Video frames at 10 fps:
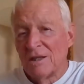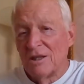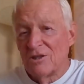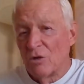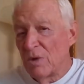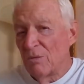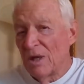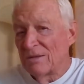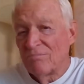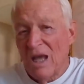So we
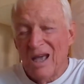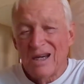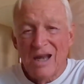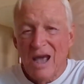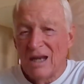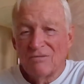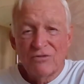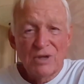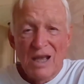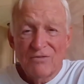went on and on
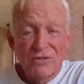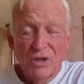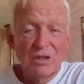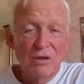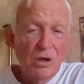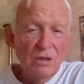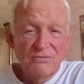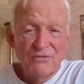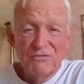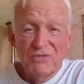for not very long,
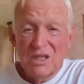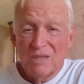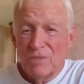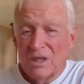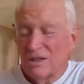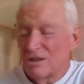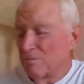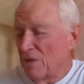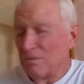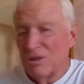15 minutes,
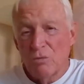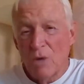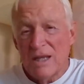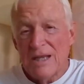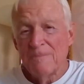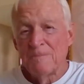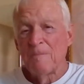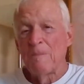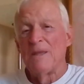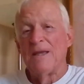maybe 20.
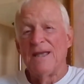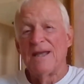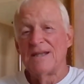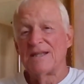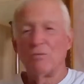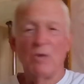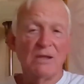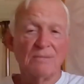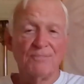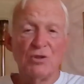And I said,
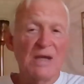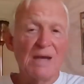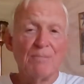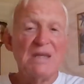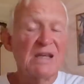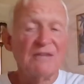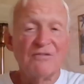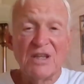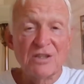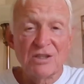well, you got me
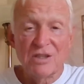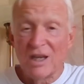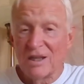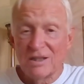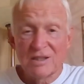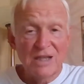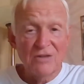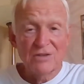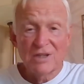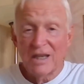convinced. Uh, it
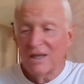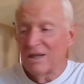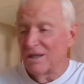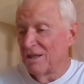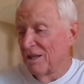sounds like... a.